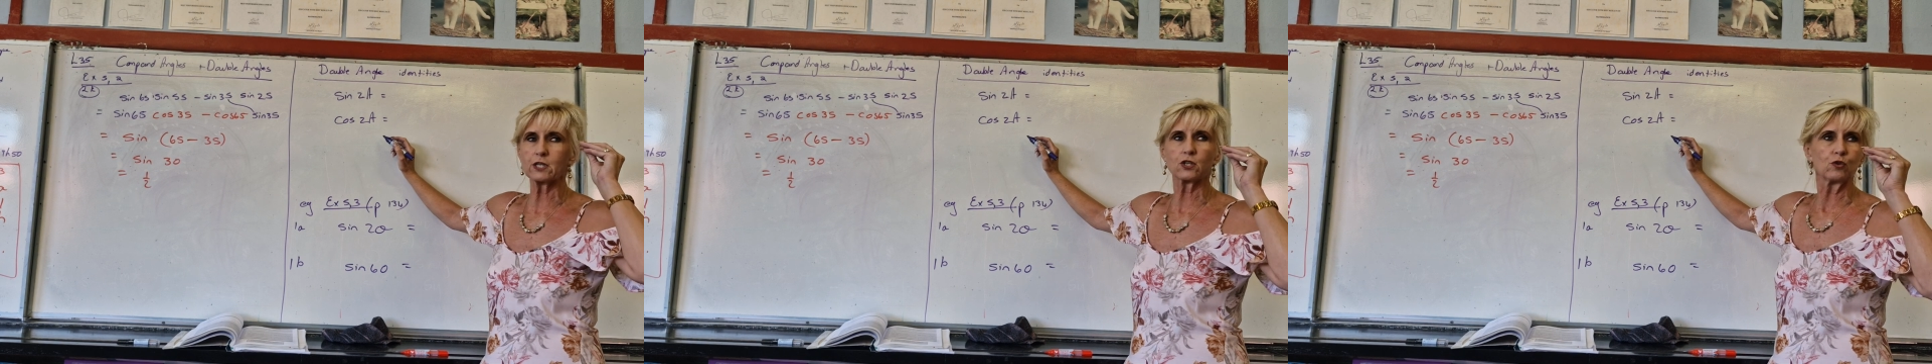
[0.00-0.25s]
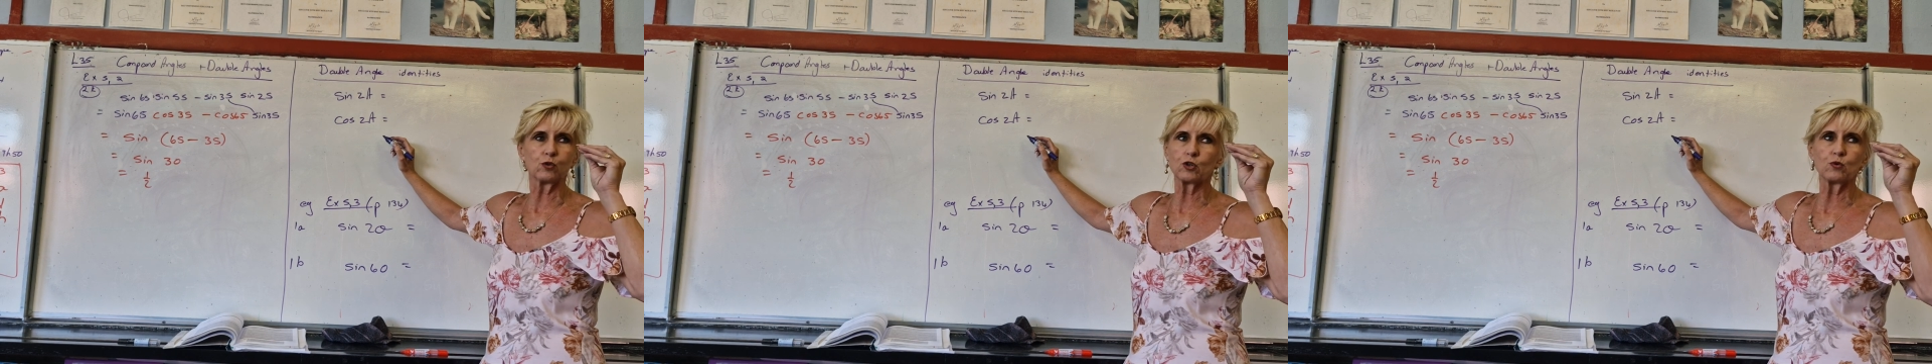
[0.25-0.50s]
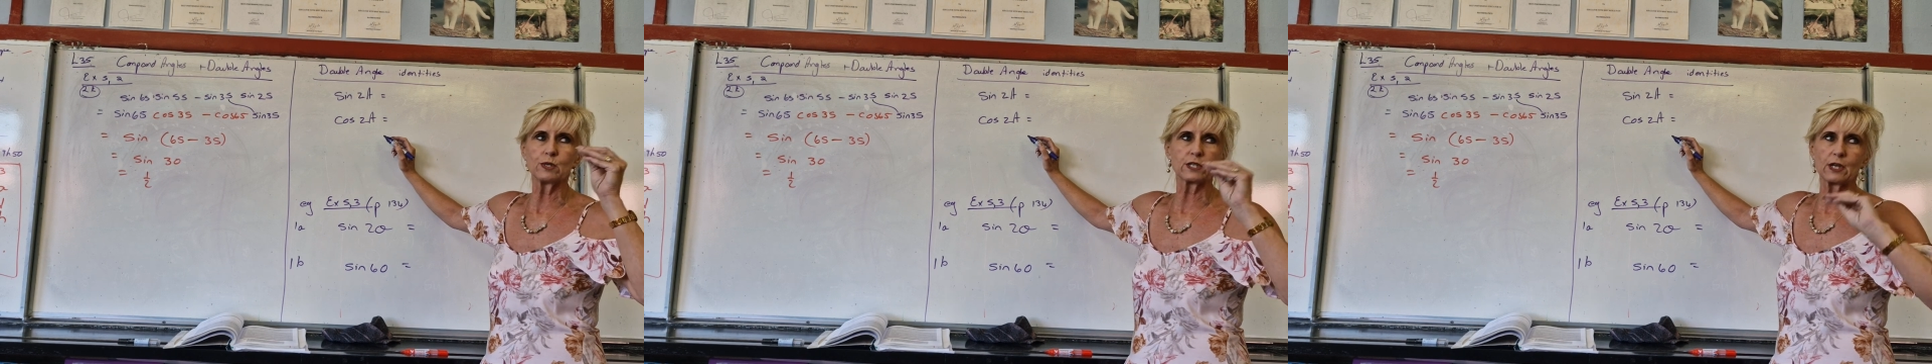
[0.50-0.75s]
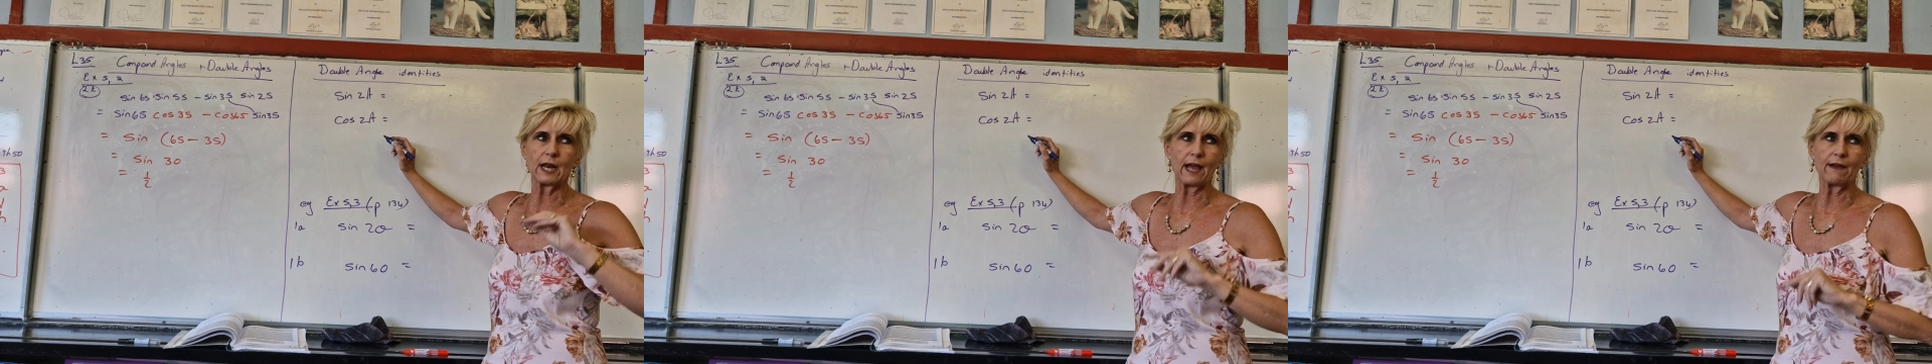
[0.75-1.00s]
it's not always
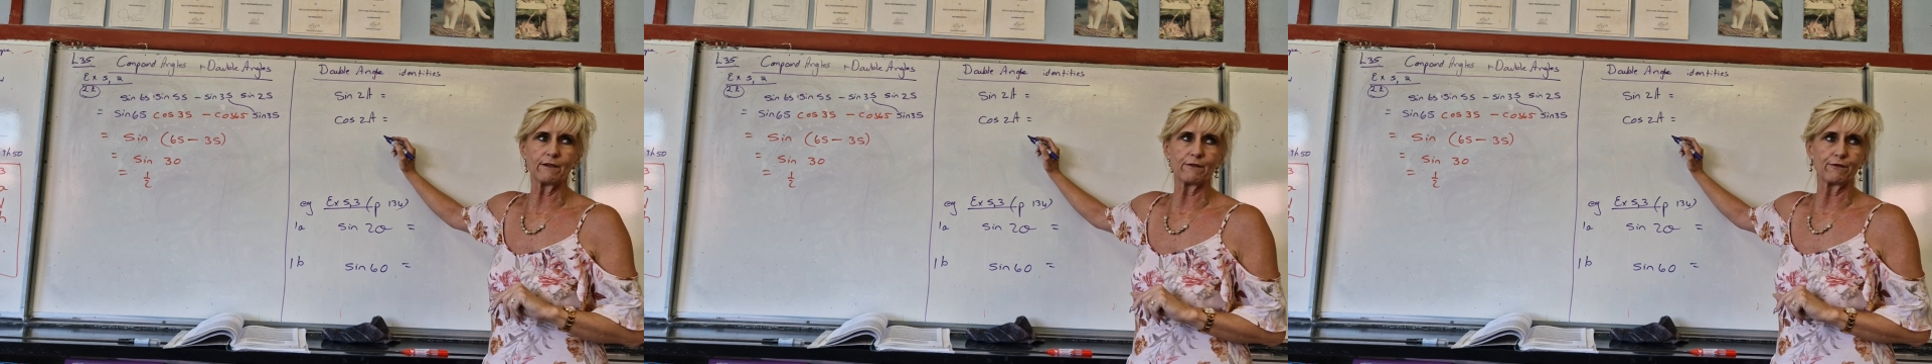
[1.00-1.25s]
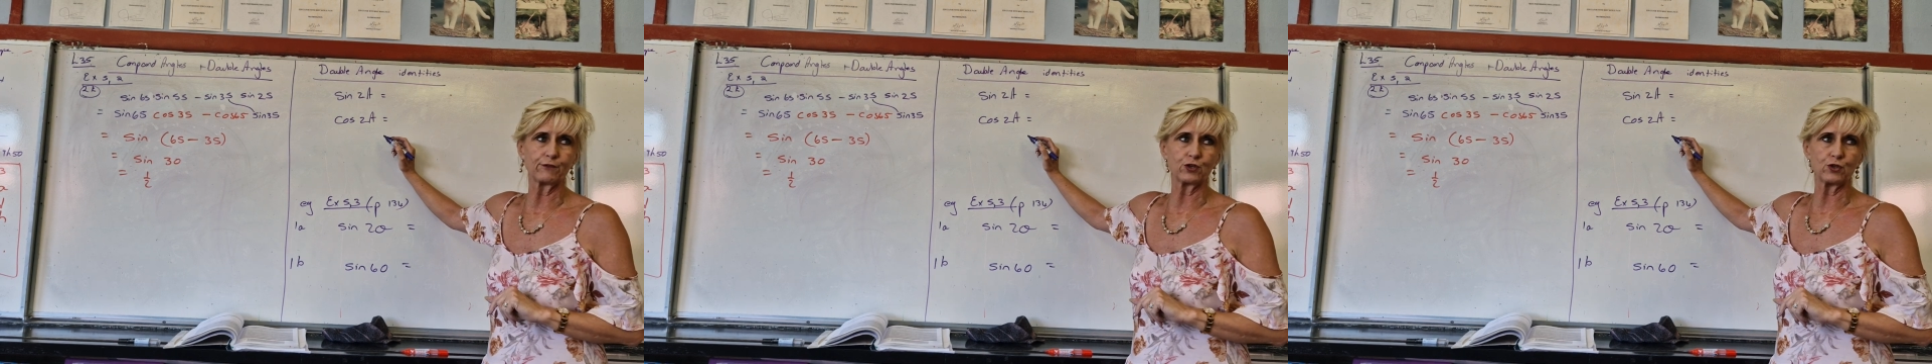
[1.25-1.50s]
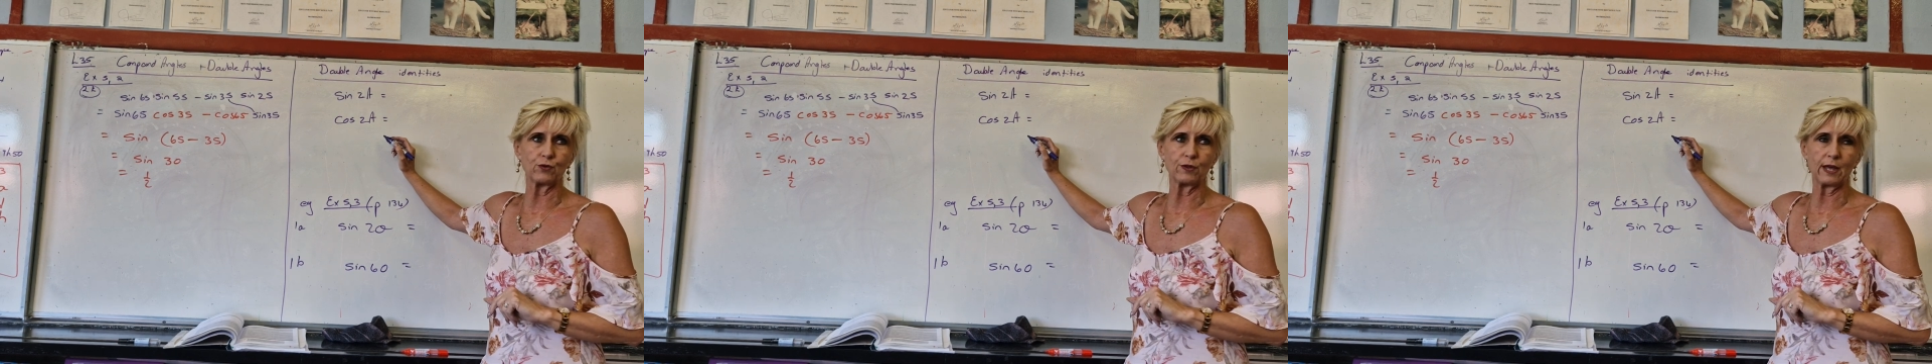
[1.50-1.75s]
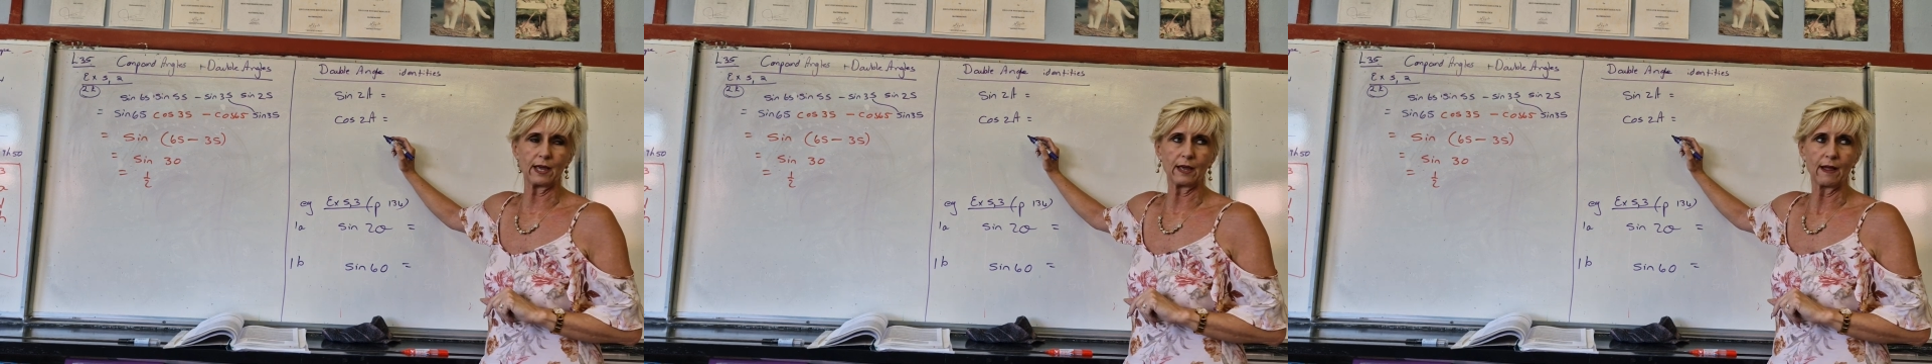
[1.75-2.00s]
going to have a 2 there.